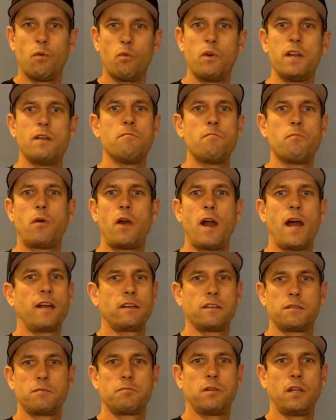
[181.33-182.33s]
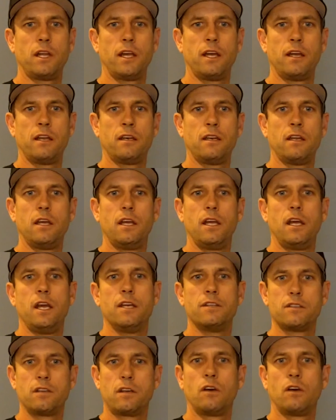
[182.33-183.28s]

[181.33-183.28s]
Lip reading: written practice plan is a